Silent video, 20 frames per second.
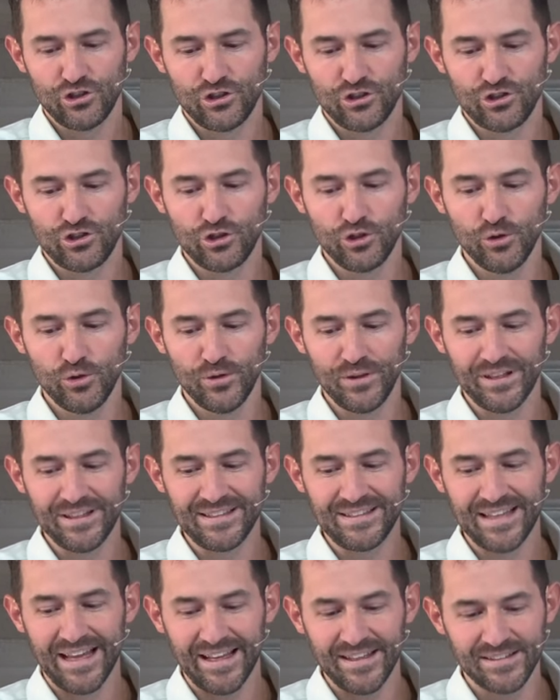to the
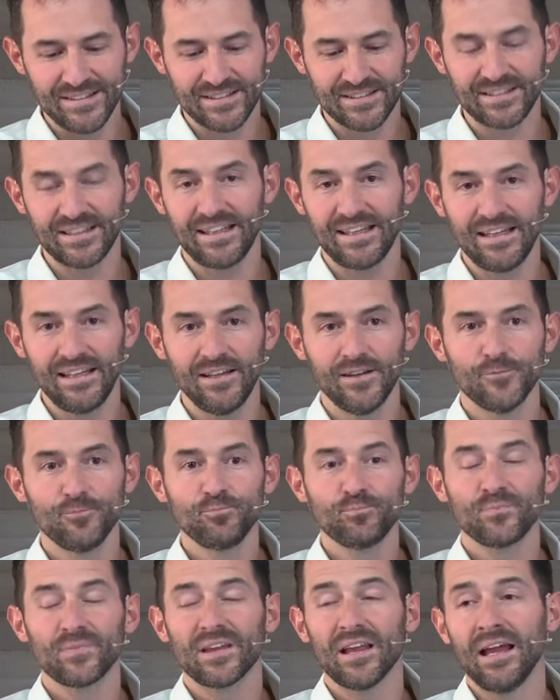Dead Sea
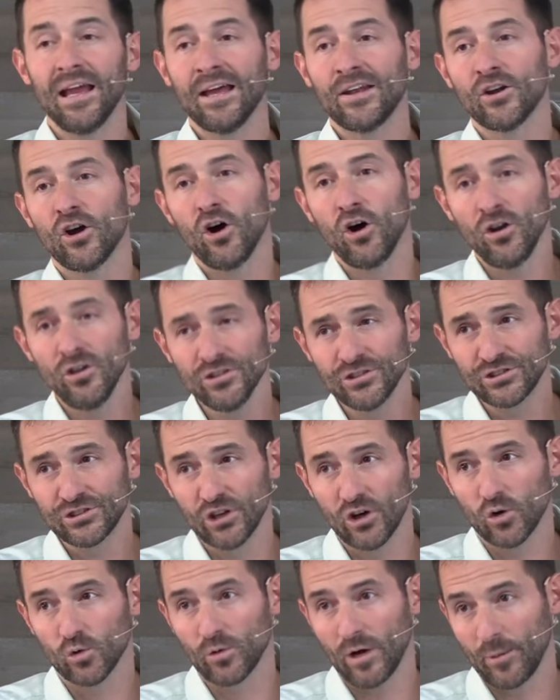and
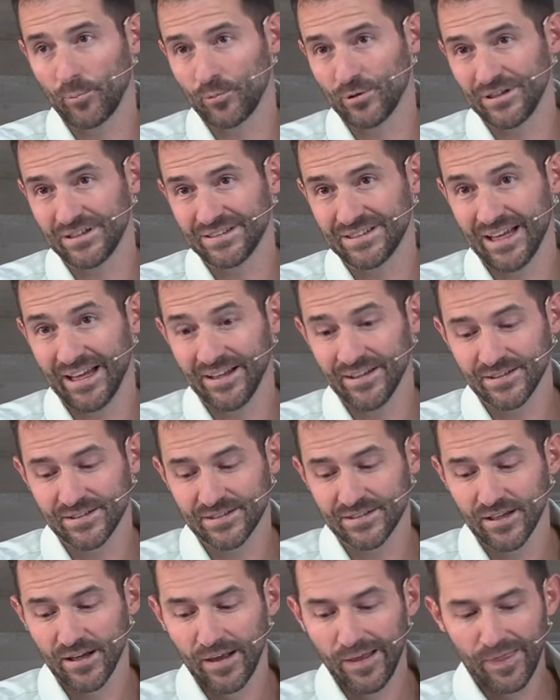also
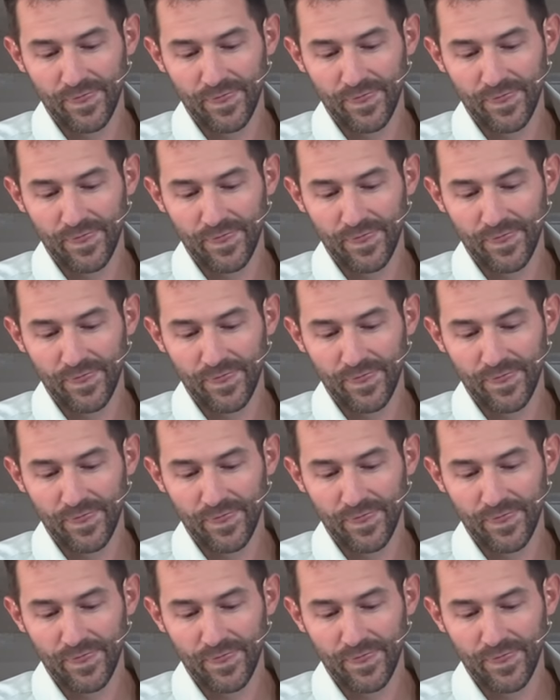represents